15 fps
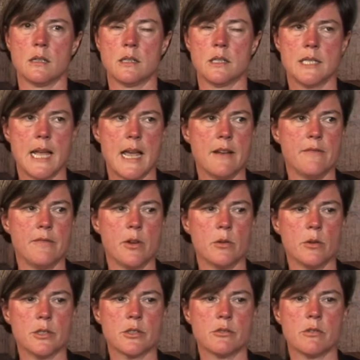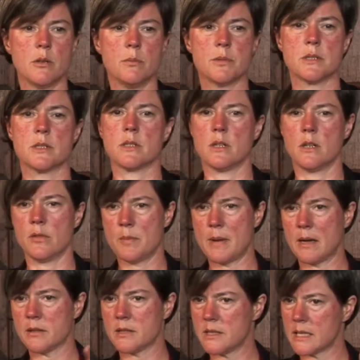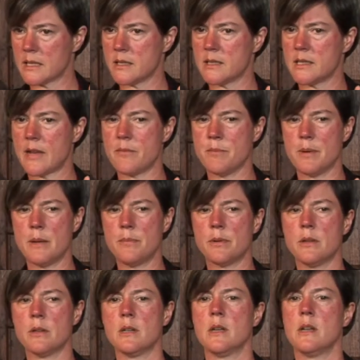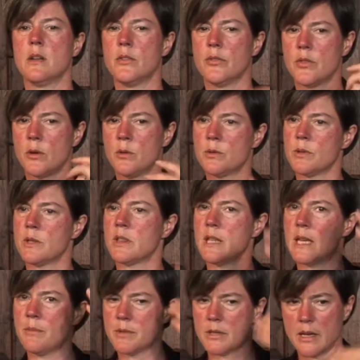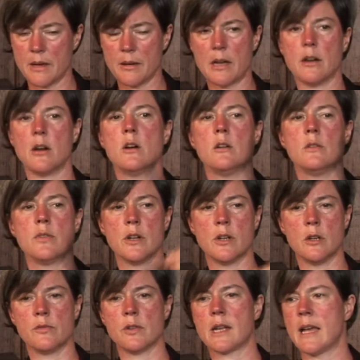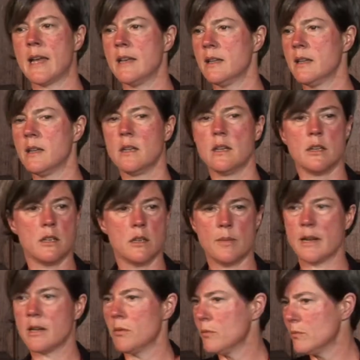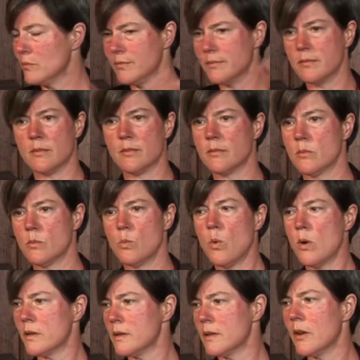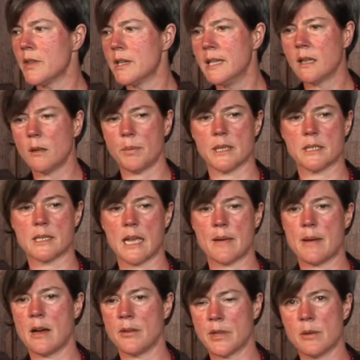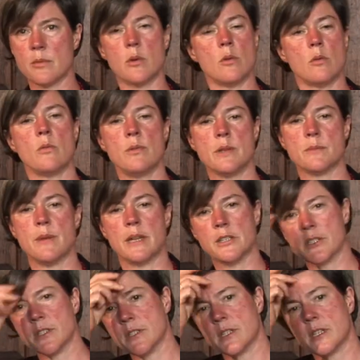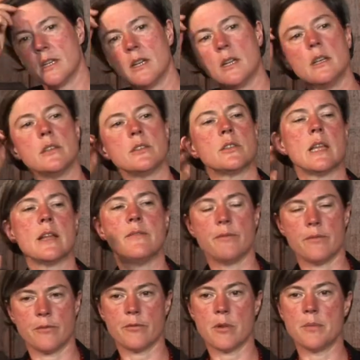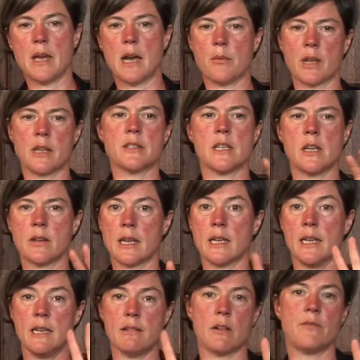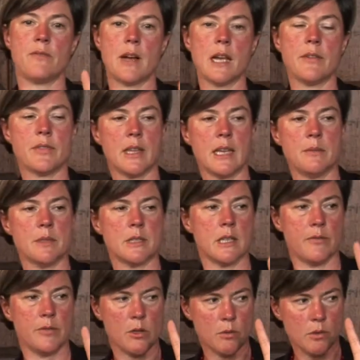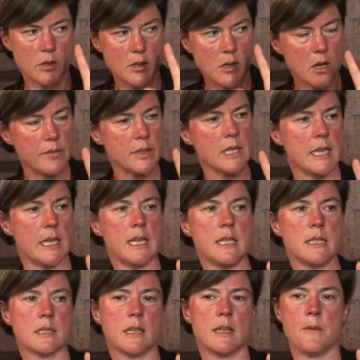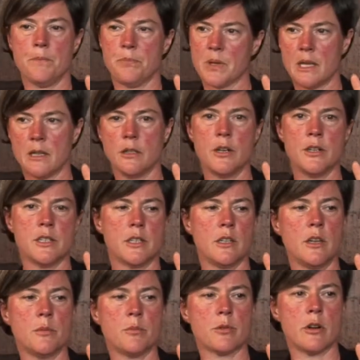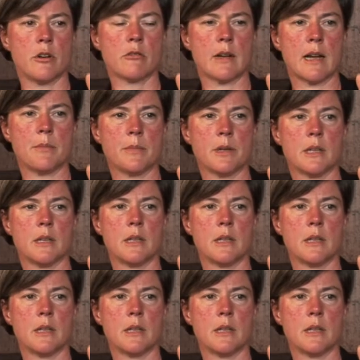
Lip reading: 10 focus groups of about 6 to 7 people, those were the themes that over and over again, no matter what other little bits came out, they were always mentioned. So then from that we can say, okay, here are 5 themes that if you cover these in a Learning to Learn programme,